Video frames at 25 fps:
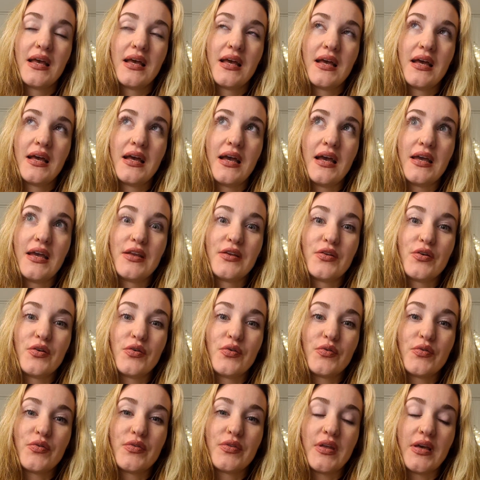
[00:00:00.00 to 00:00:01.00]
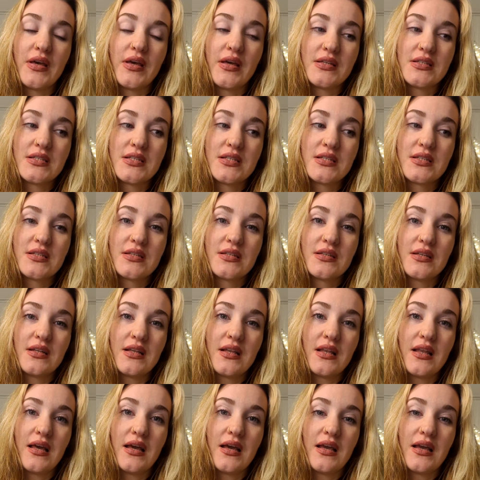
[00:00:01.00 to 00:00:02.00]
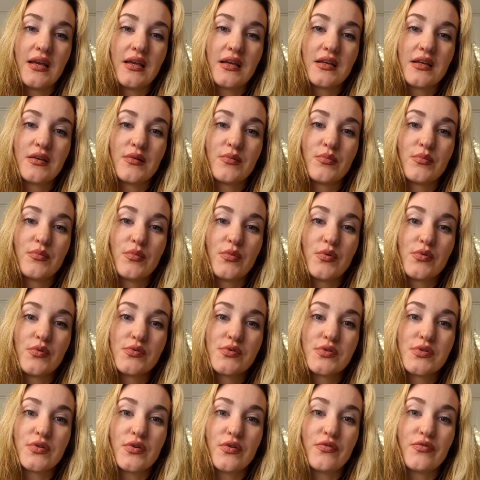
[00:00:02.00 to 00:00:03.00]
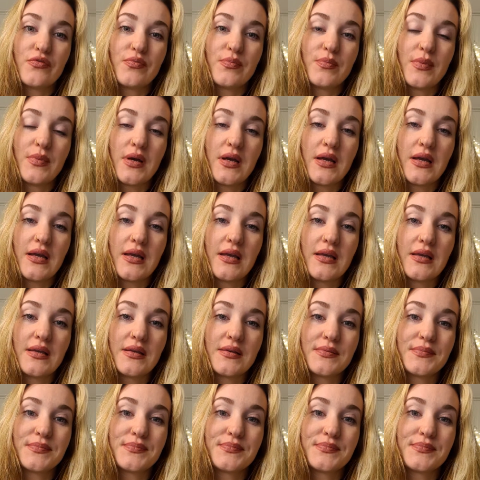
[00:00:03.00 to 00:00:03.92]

I know that like most of my